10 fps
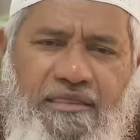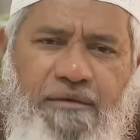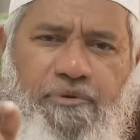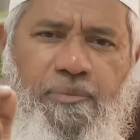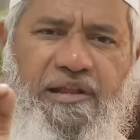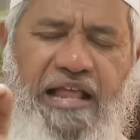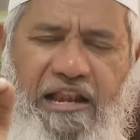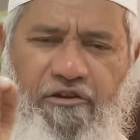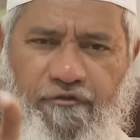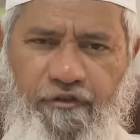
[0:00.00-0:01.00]
some people
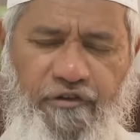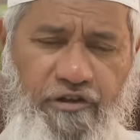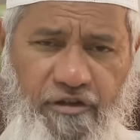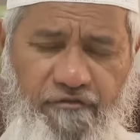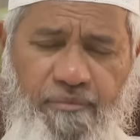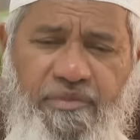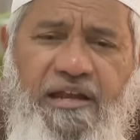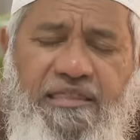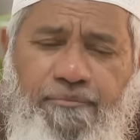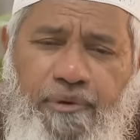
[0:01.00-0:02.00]
calculate 15th of
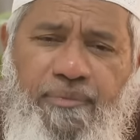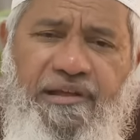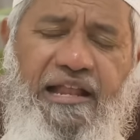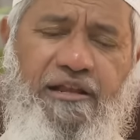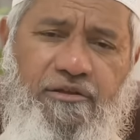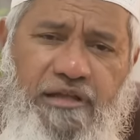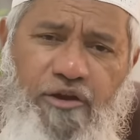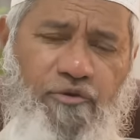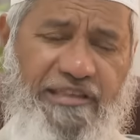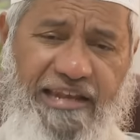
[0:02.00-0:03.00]
Ramadan, some people calculate
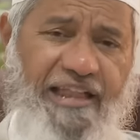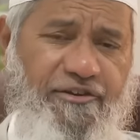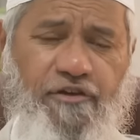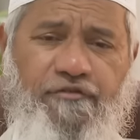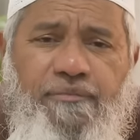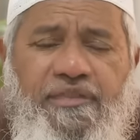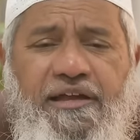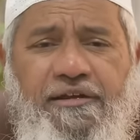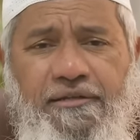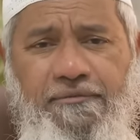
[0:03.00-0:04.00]
the last day of
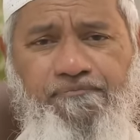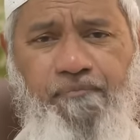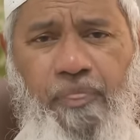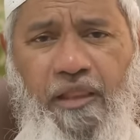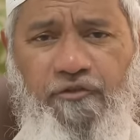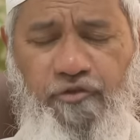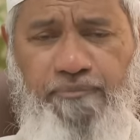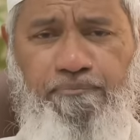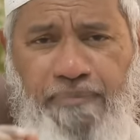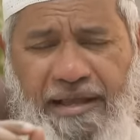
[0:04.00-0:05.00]
Ramadan. So
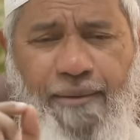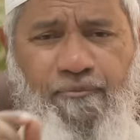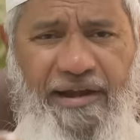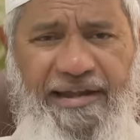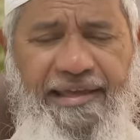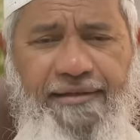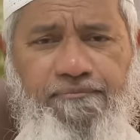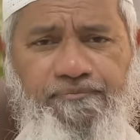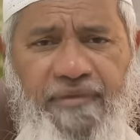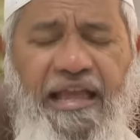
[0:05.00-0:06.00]
pick up one day
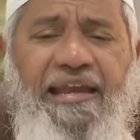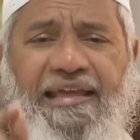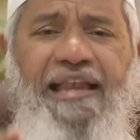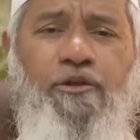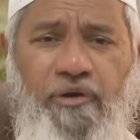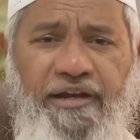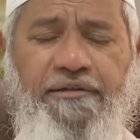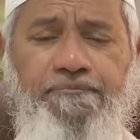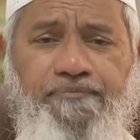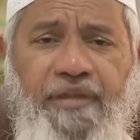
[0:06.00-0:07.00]
and
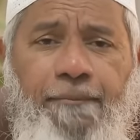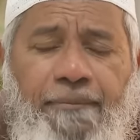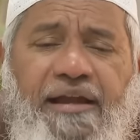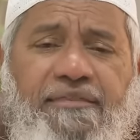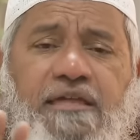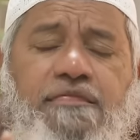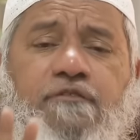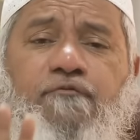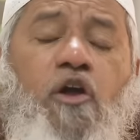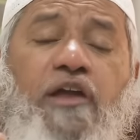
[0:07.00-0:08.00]
calculate. But this
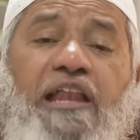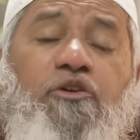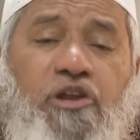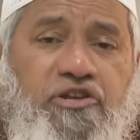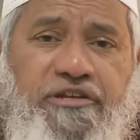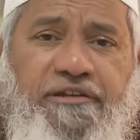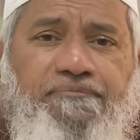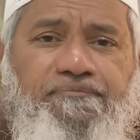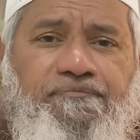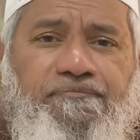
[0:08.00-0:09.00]
is for calculation.
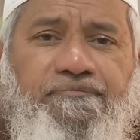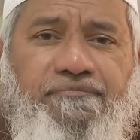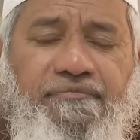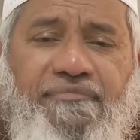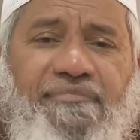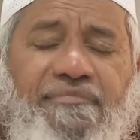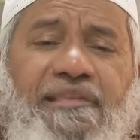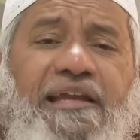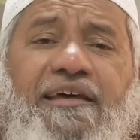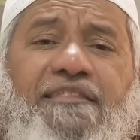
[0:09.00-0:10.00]

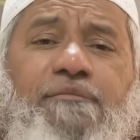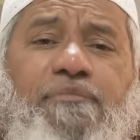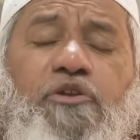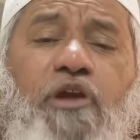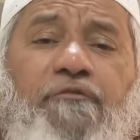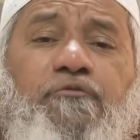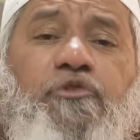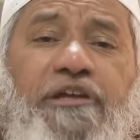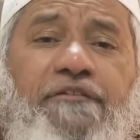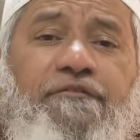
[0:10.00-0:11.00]
That doesn't mean you have
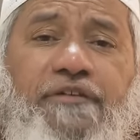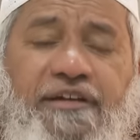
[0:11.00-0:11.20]
to give